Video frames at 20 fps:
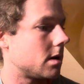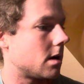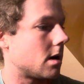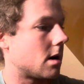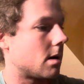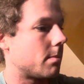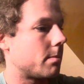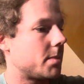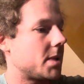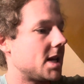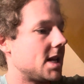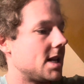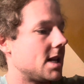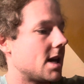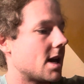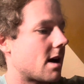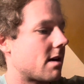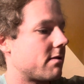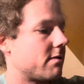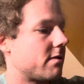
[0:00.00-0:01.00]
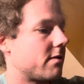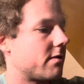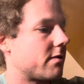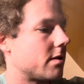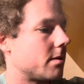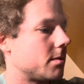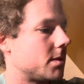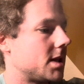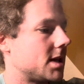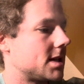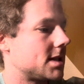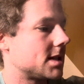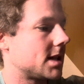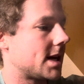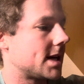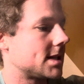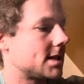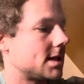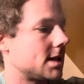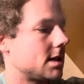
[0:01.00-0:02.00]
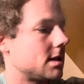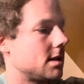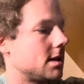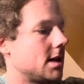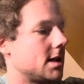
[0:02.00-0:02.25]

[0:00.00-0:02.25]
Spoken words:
PDF from this lesson.